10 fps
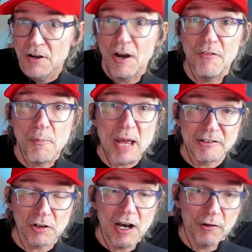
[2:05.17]
in the
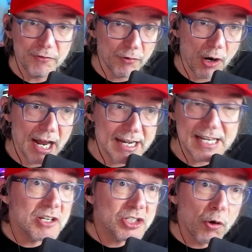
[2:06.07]
mental health
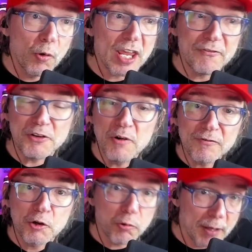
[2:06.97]
variety. So if you have
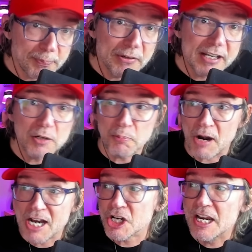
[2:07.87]
crippling
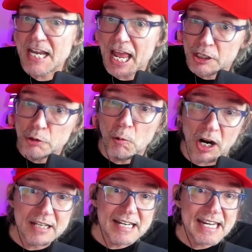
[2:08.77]
depression and you want
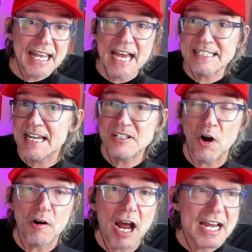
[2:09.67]
to take
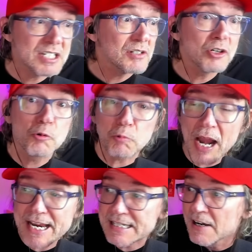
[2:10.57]
SSRIs,
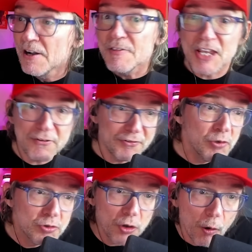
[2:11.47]
great. If
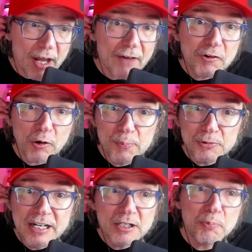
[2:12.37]
you don't have
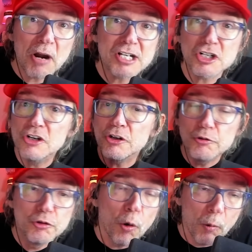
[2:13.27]
crippling depression, you
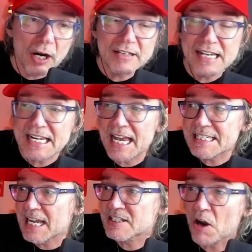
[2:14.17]
don't want to take
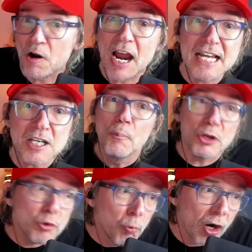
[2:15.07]
SSRIs, but
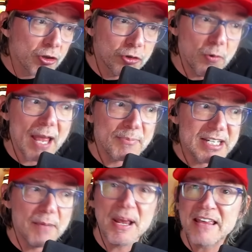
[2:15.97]
you want to do
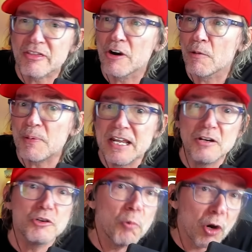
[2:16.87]
MDMA therapy,
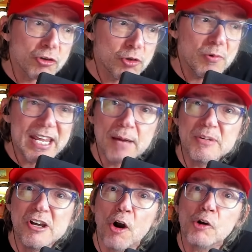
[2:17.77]
you want to do
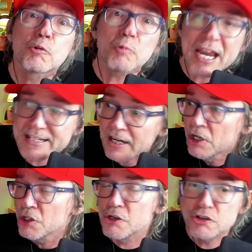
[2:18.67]
EMDR, great.
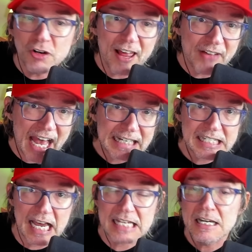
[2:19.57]
You should have
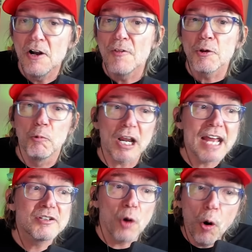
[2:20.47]
access. What I
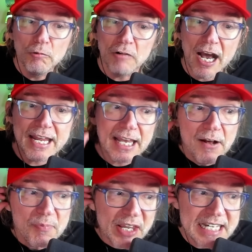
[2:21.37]
don't like
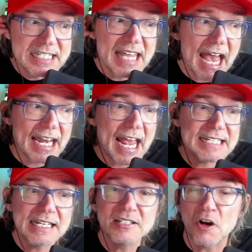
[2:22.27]
is that
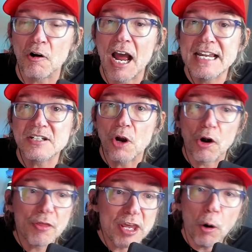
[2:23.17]
SSRIs
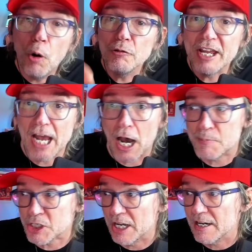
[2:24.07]
are the only
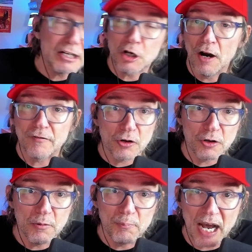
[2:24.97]
option
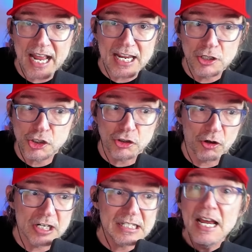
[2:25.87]
covered by
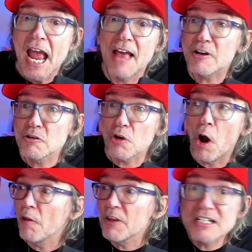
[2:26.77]
insurance, and there's
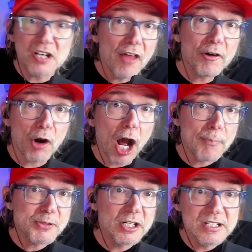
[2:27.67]
all these other
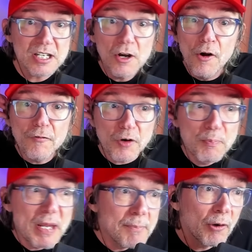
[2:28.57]
options for
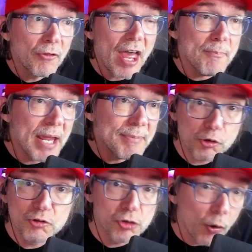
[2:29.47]
people that maybe
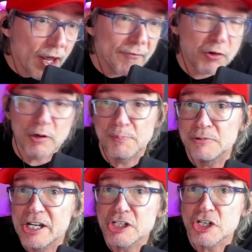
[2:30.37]
don't have
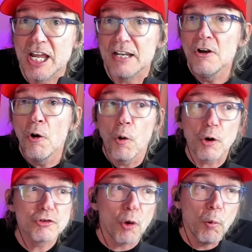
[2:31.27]
crippling shit or
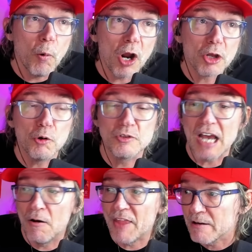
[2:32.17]
don't want to go
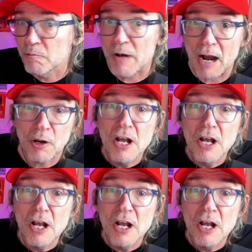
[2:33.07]
down that route.